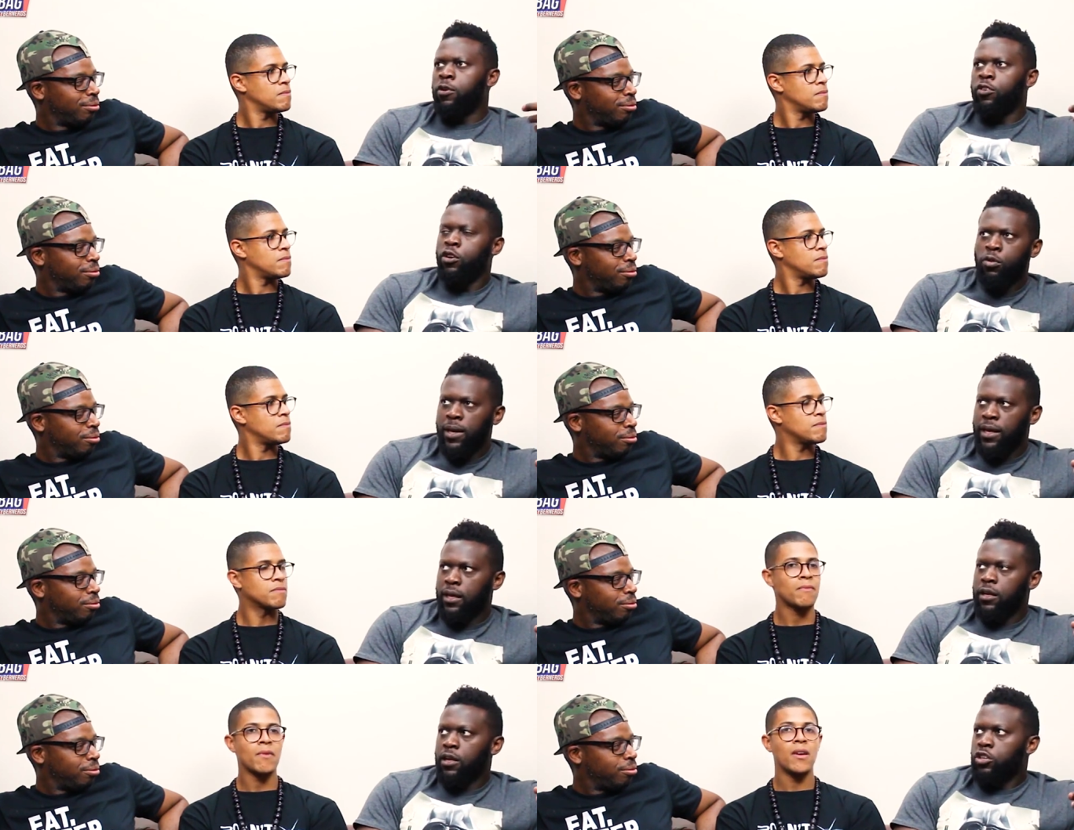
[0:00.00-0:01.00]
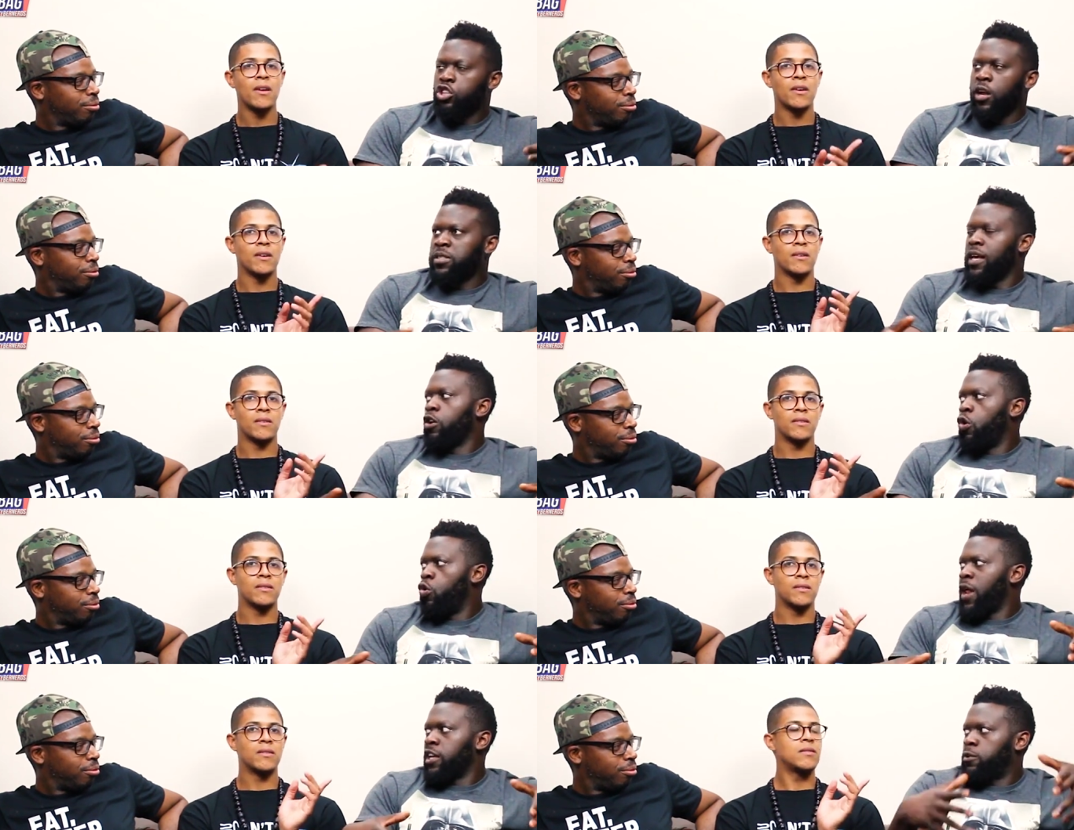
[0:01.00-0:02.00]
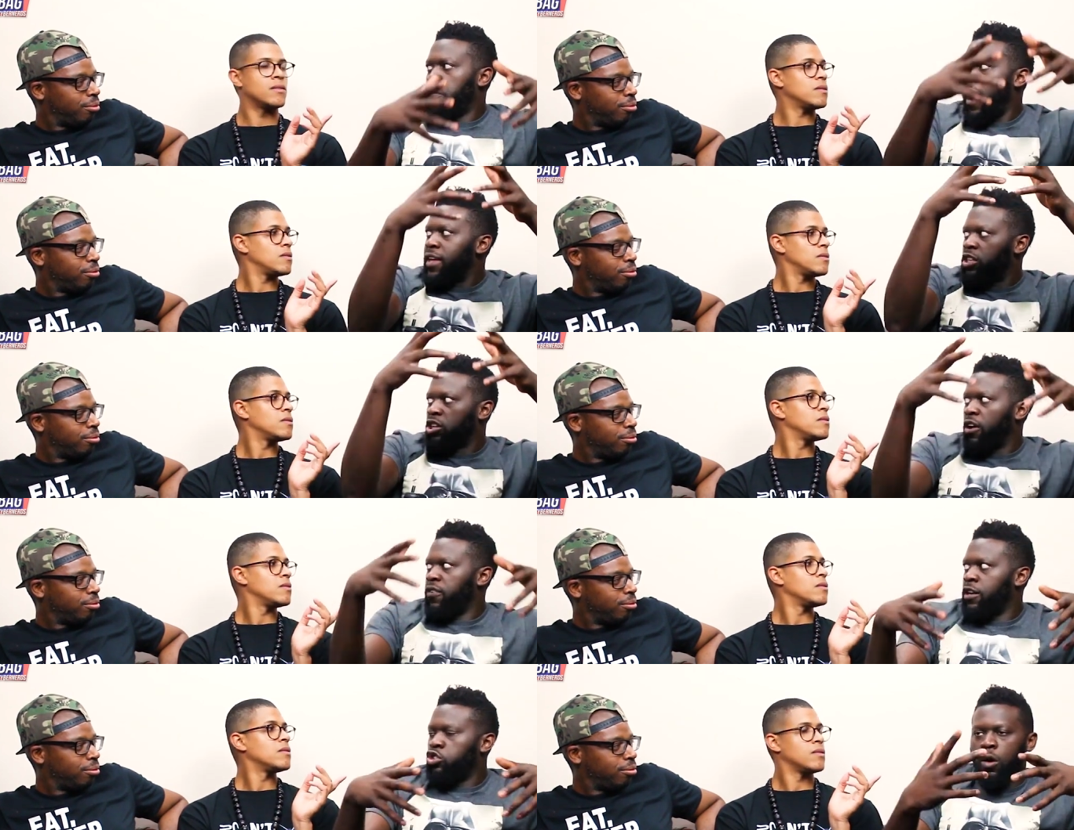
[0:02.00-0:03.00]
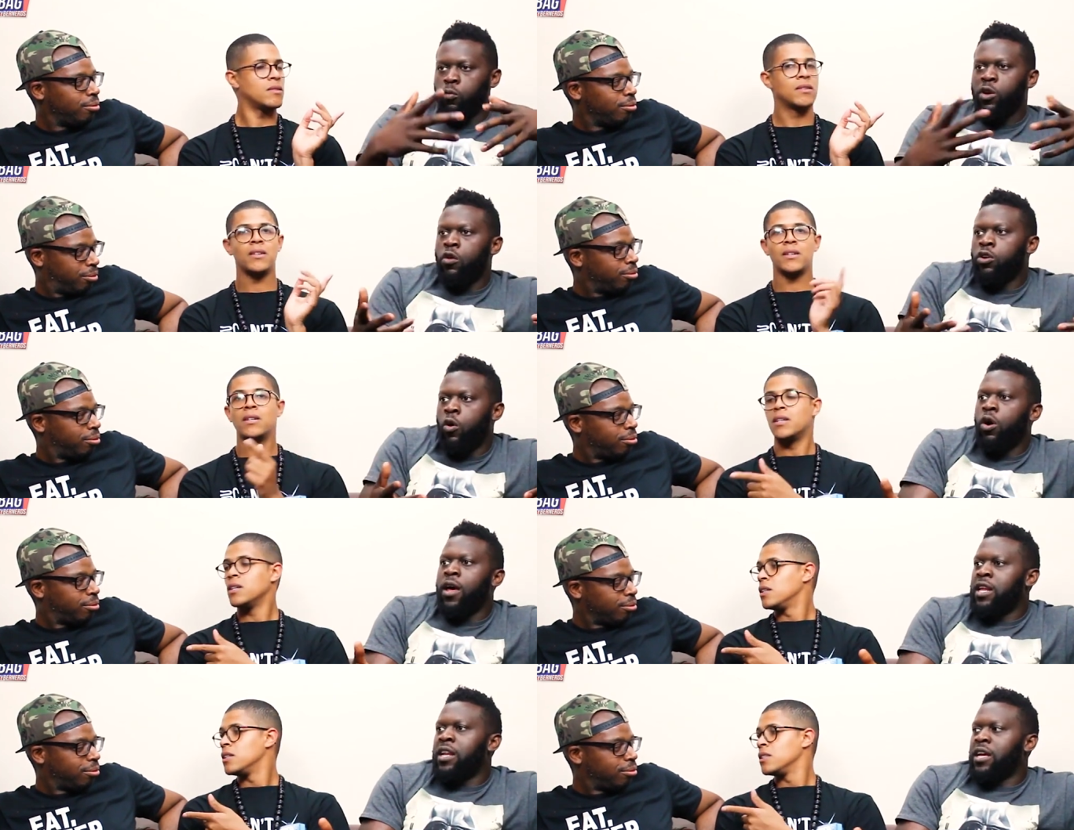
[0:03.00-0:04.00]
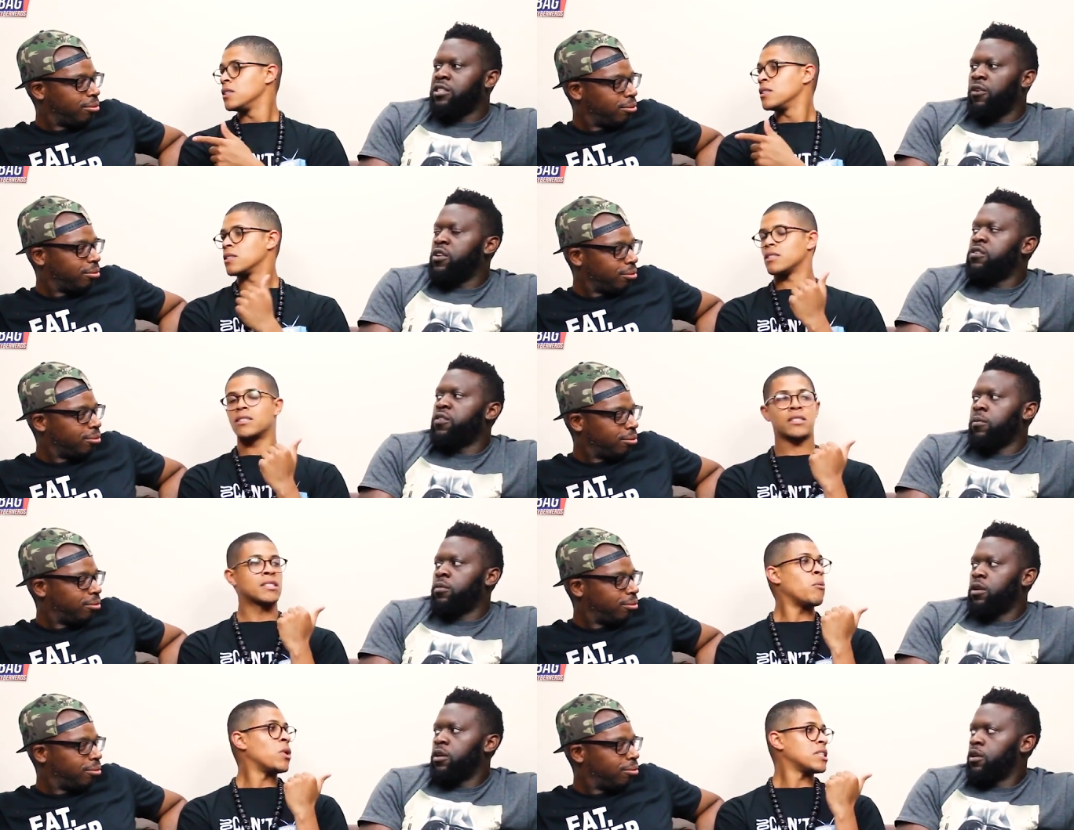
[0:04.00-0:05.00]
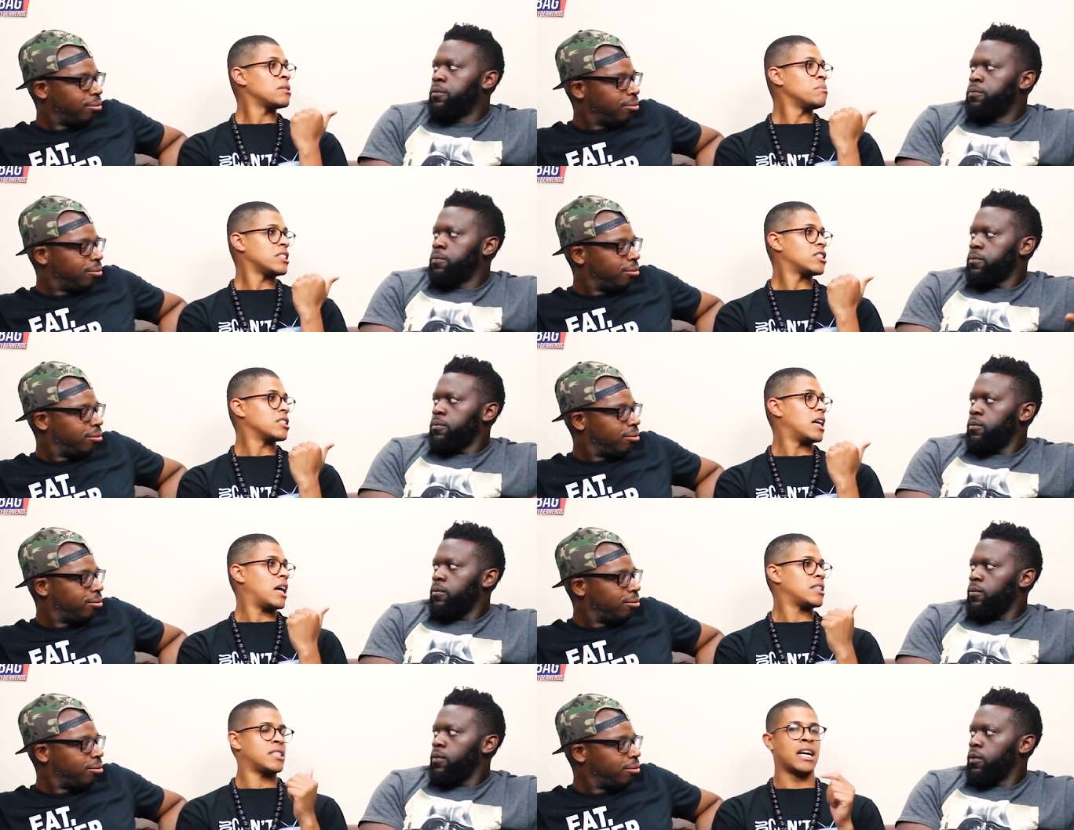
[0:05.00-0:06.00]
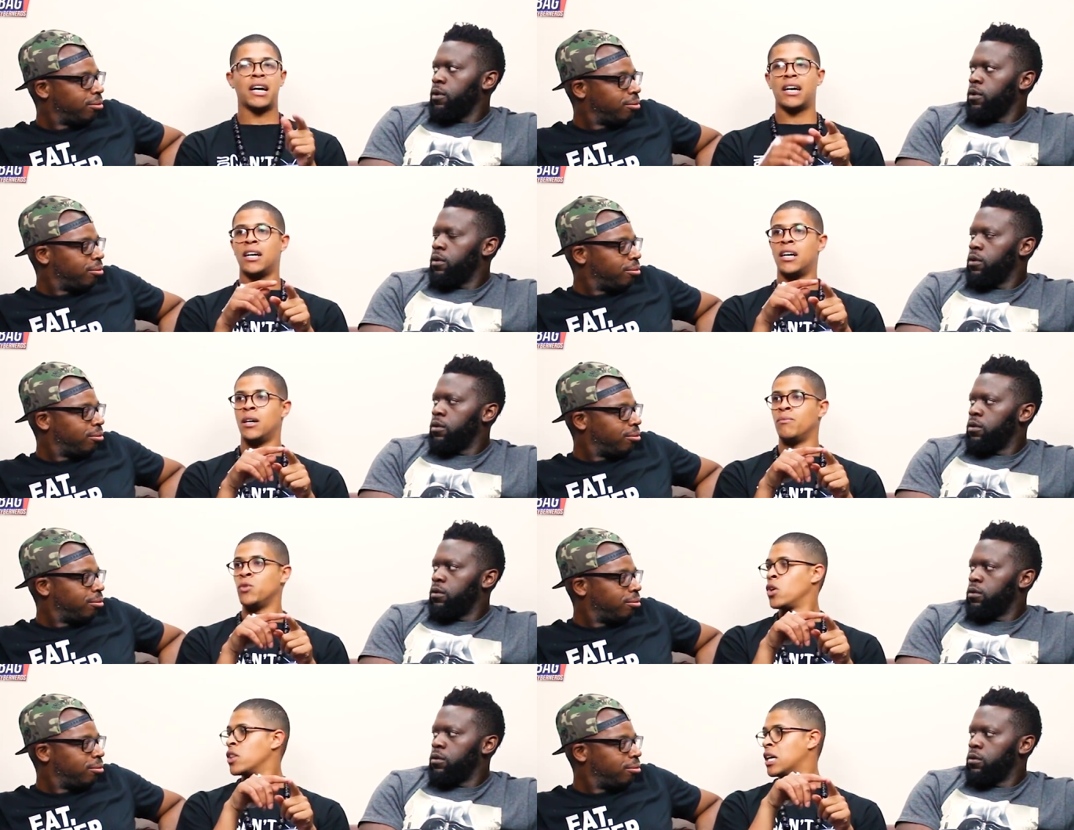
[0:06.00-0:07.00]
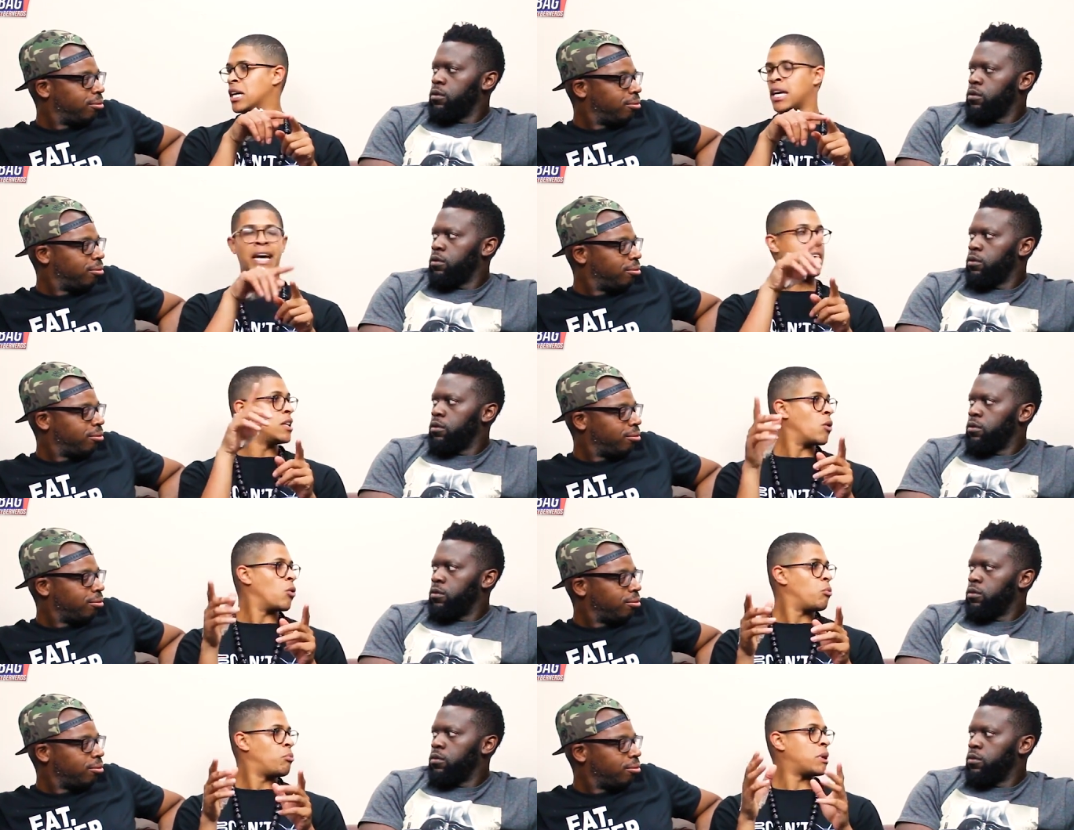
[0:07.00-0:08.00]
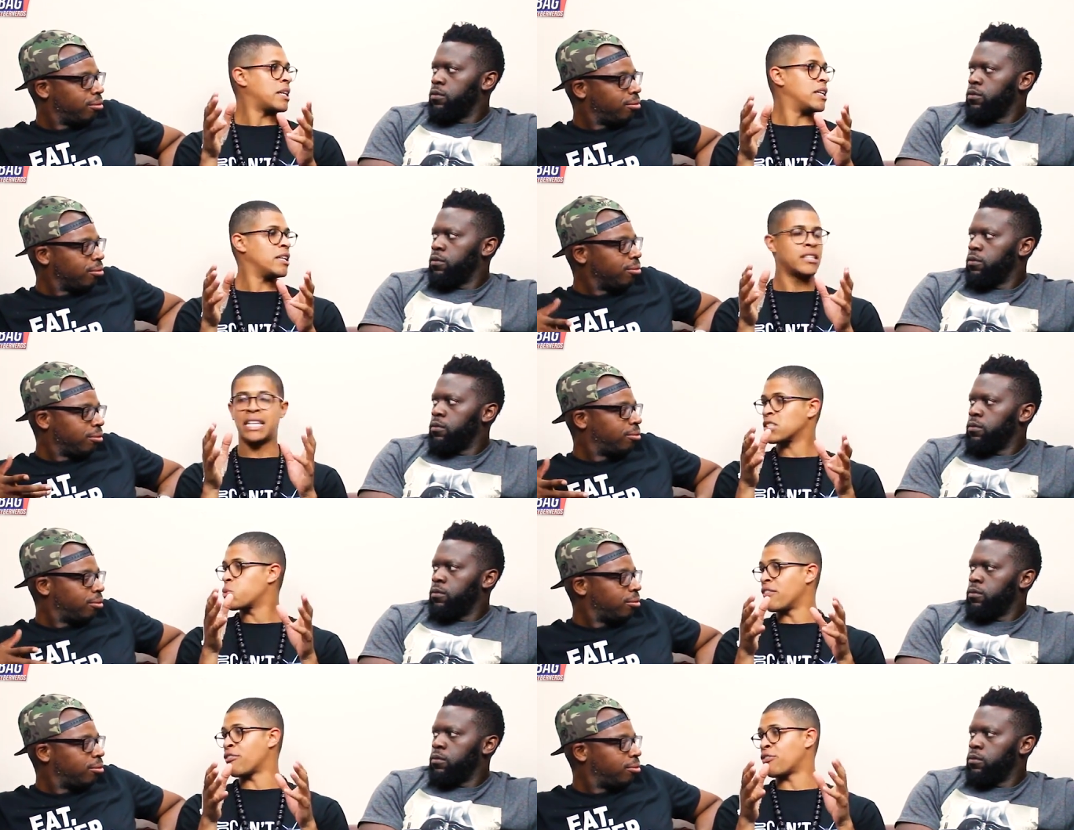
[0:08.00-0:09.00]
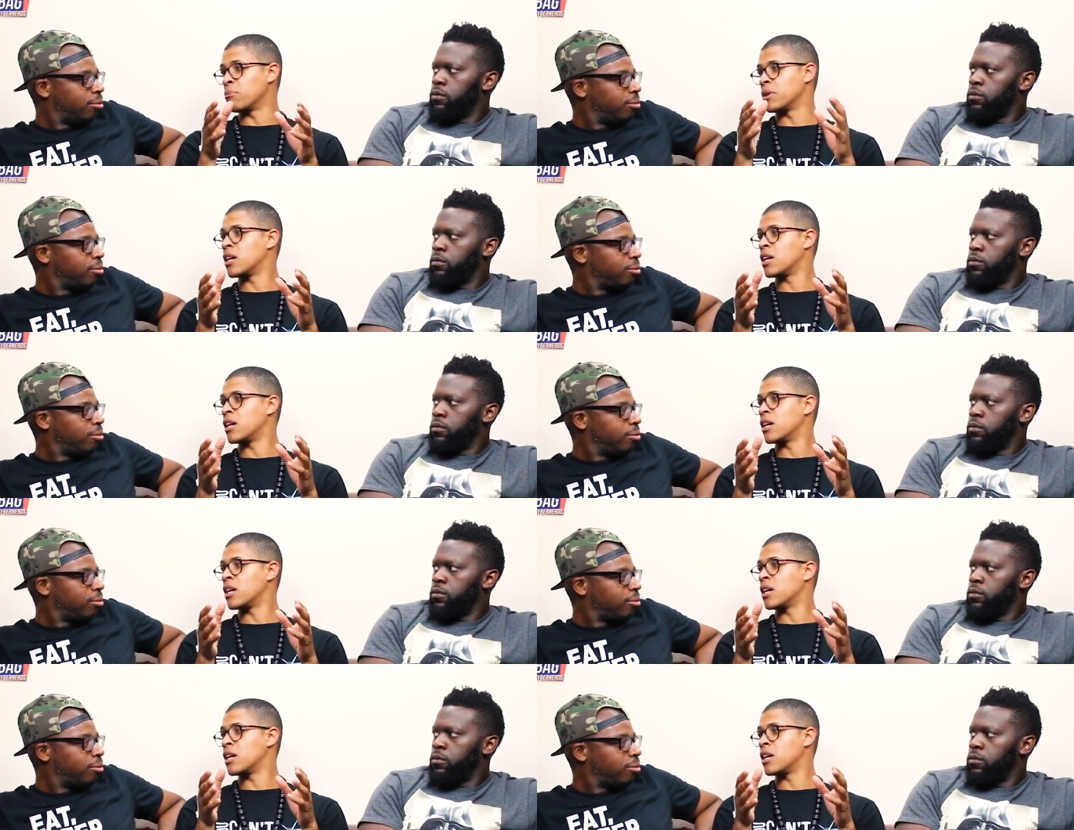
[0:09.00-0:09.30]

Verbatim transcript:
Speaker 1: Maybe they're on a new planet. Do you know what I'm saying? All that spire stuff at the top, we don't
Speaker 2: know what any mm. of that mm. stuff is. Mm. Someone did mention that that um, you're on the Halo planet. Mm. That's where everything